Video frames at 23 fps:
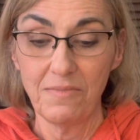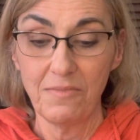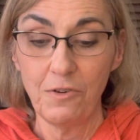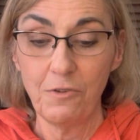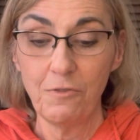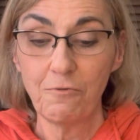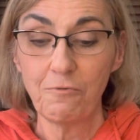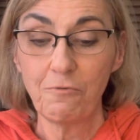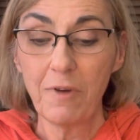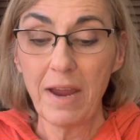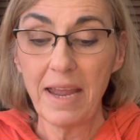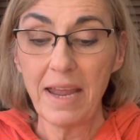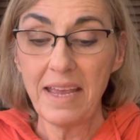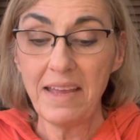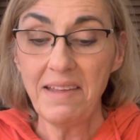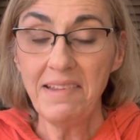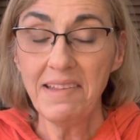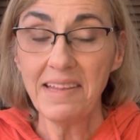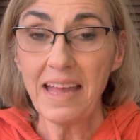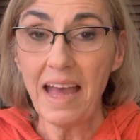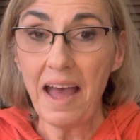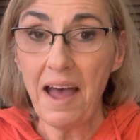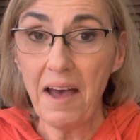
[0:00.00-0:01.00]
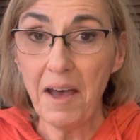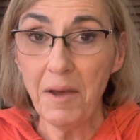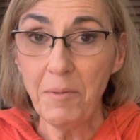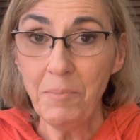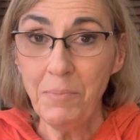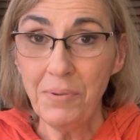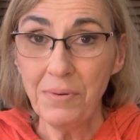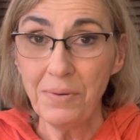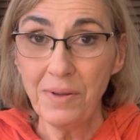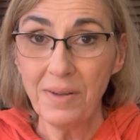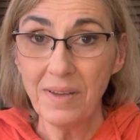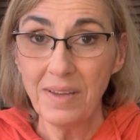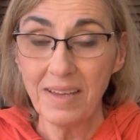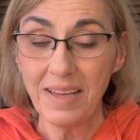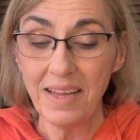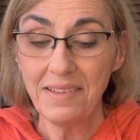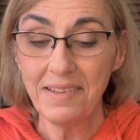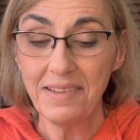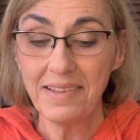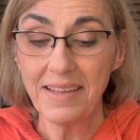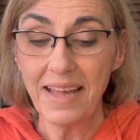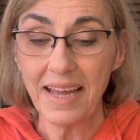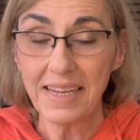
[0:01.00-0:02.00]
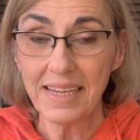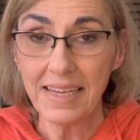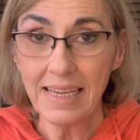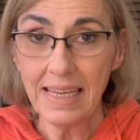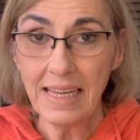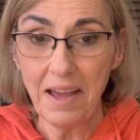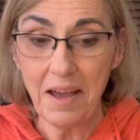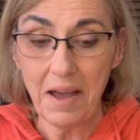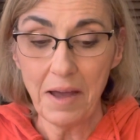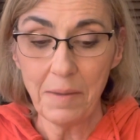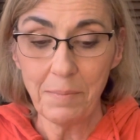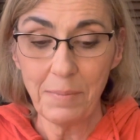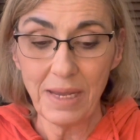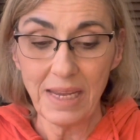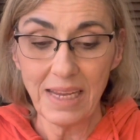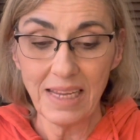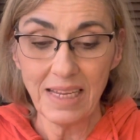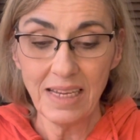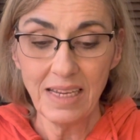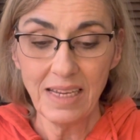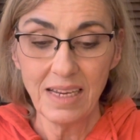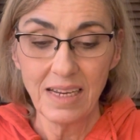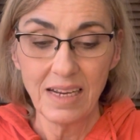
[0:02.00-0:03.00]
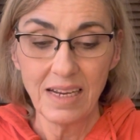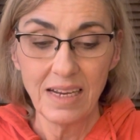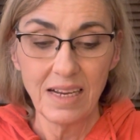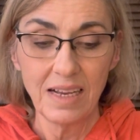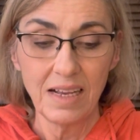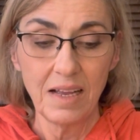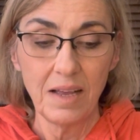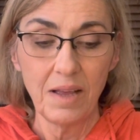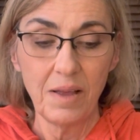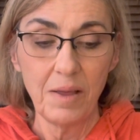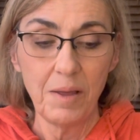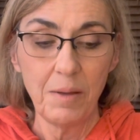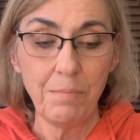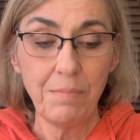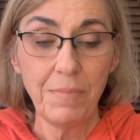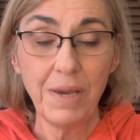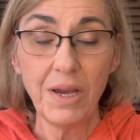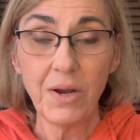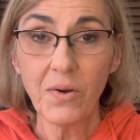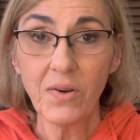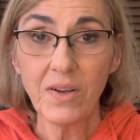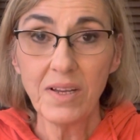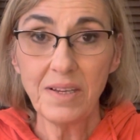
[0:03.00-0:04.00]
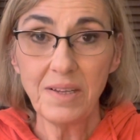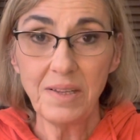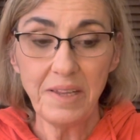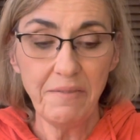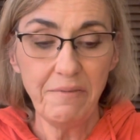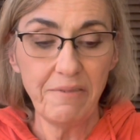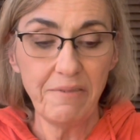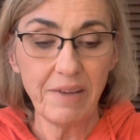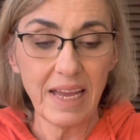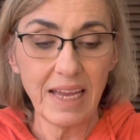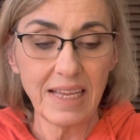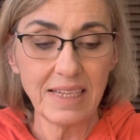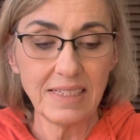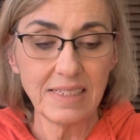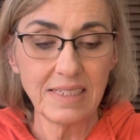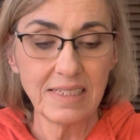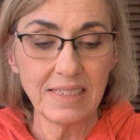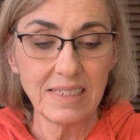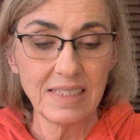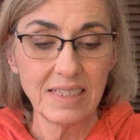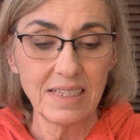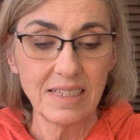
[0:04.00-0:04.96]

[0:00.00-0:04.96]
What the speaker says: Raise up. A second coming. Miracle event.